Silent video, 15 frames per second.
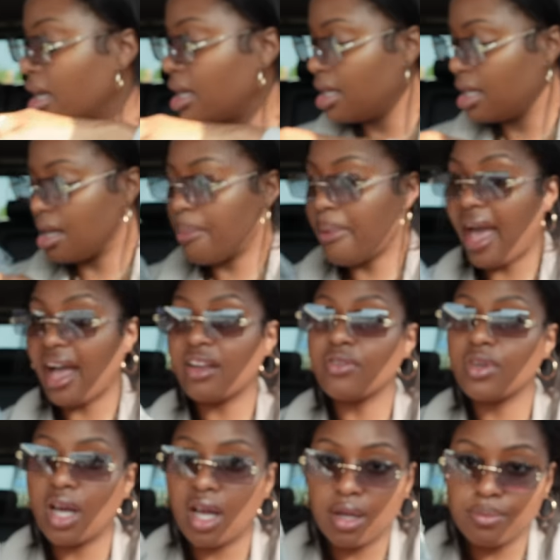a pack
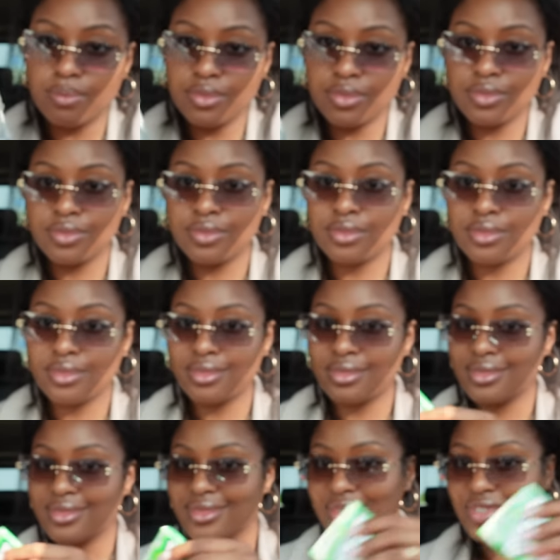of gum,
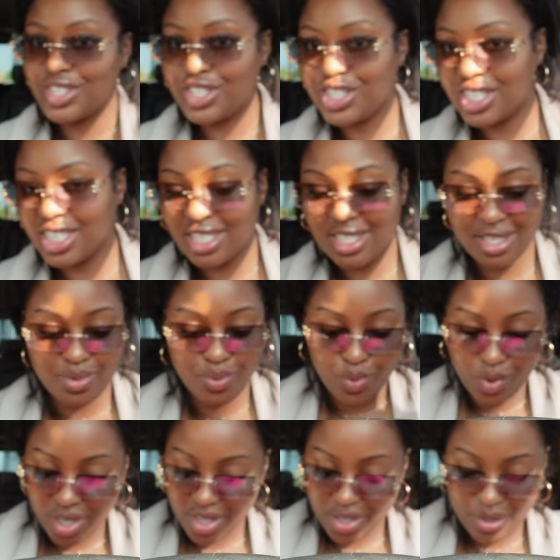because she's
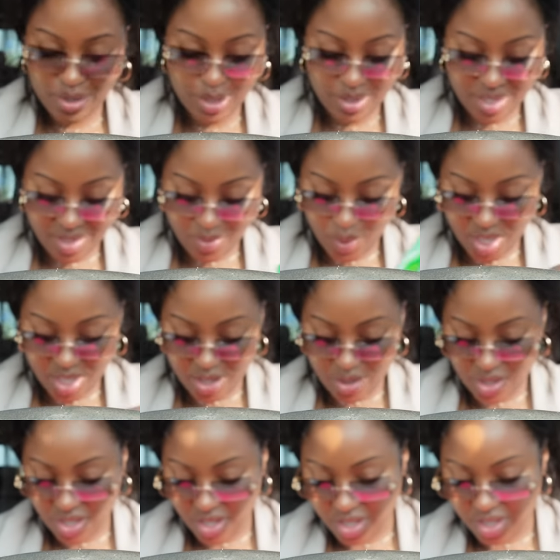one of
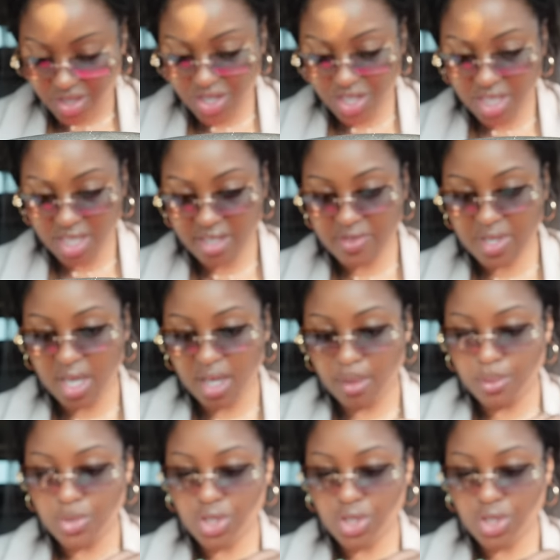those girls. She loves gum,